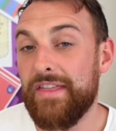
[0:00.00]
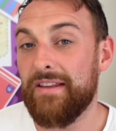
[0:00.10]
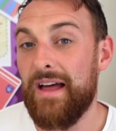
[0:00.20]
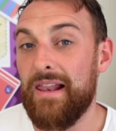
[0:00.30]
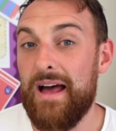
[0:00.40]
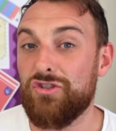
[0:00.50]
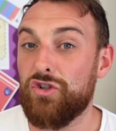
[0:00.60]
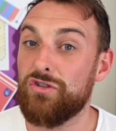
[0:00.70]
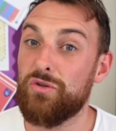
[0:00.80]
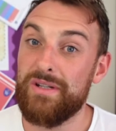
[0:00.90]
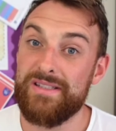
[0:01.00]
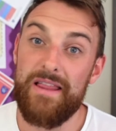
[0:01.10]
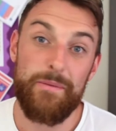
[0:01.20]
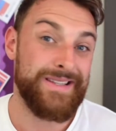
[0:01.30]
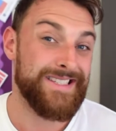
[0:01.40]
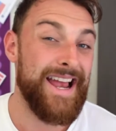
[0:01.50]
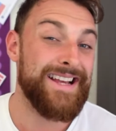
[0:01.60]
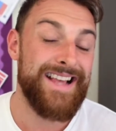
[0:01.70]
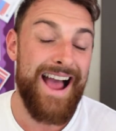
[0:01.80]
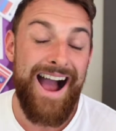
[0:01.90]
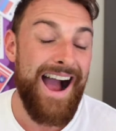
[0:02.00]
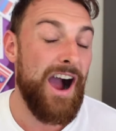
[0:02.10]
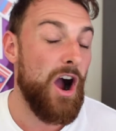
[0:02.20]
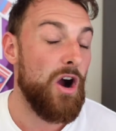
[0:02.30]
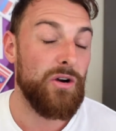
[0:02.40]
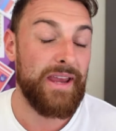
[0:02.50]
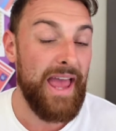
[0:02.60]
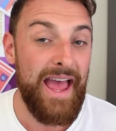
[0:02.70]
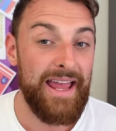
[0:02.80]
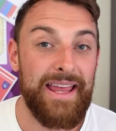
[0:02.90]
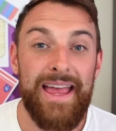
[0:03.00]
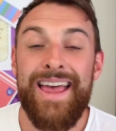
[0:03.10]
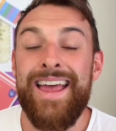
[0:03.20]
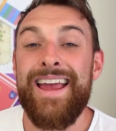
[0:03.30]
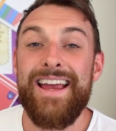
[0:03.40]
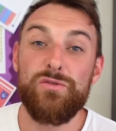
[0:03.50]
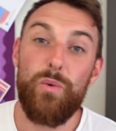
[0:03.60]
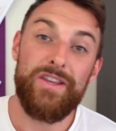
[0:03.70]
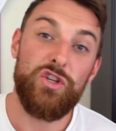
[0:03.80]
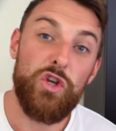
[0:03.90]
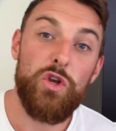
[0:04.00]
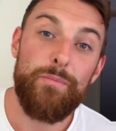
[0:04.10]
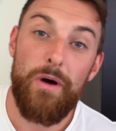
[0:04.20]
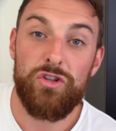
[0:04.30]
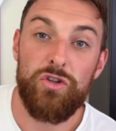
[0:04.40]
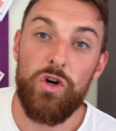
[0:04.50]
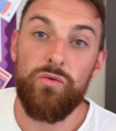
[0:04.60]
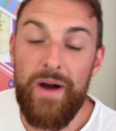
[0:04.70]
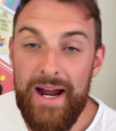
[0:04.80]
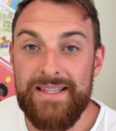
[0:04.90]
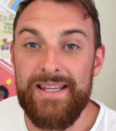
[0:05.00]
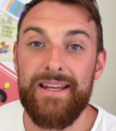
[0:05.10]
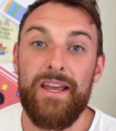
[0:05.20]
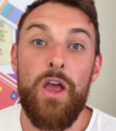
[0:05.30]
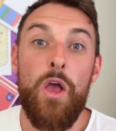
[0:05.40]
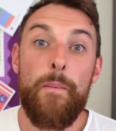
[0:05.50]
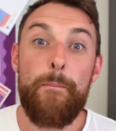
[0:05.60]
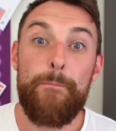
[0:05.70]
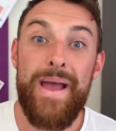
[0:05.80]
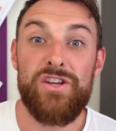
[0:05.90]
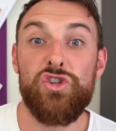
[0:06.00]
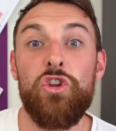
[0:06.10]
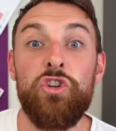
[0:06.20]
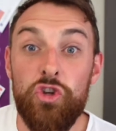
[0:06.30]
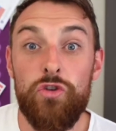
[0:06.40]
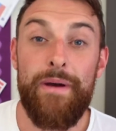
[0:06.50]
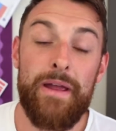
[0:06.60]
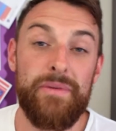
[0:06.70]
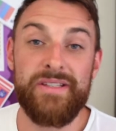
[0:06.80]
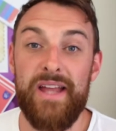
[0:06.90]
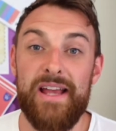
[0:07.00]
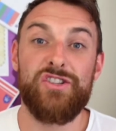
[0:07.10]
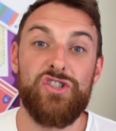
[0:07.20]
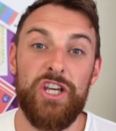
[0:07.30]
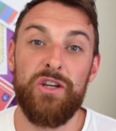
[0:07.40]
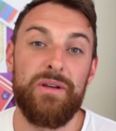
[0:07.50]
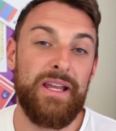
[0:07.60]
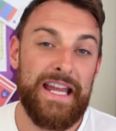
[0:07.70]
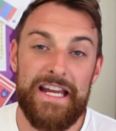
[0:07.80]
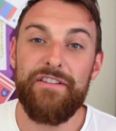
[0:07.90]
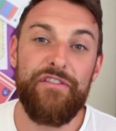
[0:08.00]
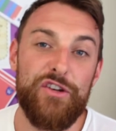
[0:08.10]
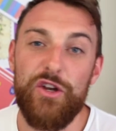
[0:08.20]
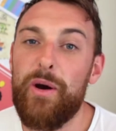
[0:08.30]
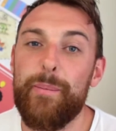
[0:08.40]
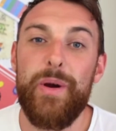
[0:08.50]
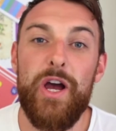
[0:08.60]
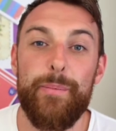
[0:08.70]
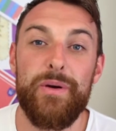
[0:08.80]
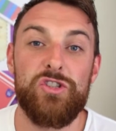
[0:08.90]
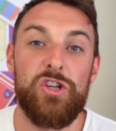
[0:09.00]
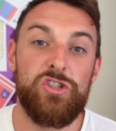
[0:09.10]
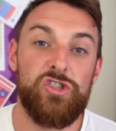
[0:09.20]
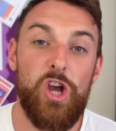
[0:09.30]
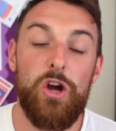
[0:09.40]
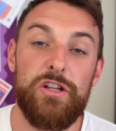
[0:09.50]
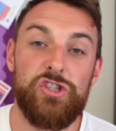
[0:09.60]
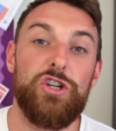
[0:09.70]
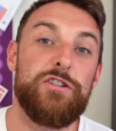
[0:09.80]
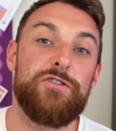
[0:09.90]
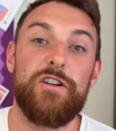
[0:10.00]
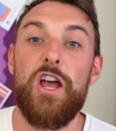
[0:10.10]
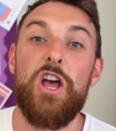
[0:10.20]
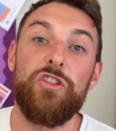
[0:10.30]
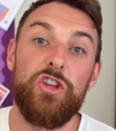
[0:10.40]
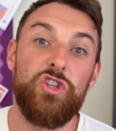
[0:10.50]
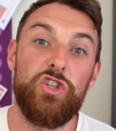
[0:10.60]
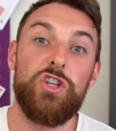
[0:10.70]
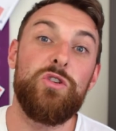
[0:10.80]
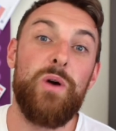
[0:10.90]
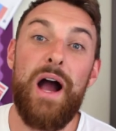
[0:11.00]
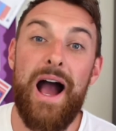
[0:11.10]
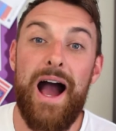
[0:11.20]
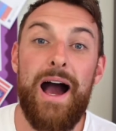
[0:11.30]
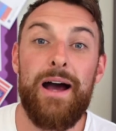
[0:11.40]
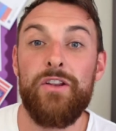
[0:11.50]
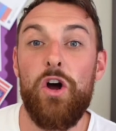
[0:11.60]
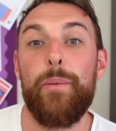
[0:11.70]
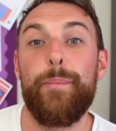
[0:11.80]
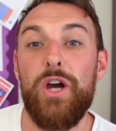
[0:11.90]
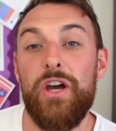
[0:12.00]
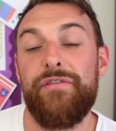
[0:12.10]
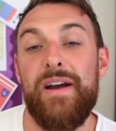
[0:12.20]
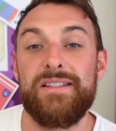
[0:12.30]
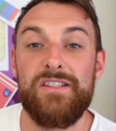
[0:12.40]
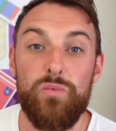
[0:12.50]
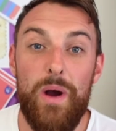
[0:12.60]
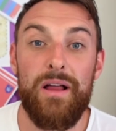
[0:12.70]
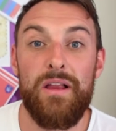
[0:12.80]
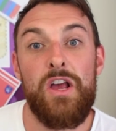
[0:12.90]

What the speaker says: thing that allows children to understand that mistakes are okay is when you model your writing, make sure that you make mistakes too, even if you do it on purpose. Show the children that you are not perfect as well.